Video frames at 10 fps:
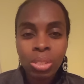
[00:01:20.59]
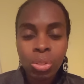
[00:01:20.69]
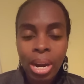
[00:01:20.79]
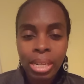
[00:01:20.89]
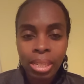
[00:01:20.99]
in
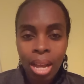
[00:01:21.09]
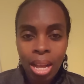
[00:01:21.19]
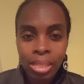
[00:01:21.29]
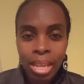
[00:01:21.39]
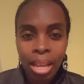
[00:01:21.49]
trying to
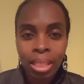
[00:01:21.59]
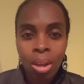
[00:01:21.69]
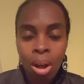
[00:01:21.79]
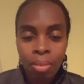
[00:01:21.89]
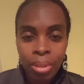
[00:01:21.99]
contact the
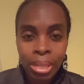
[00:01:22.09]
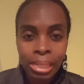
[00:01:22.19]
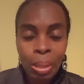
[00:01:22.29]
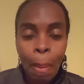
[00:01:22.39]
office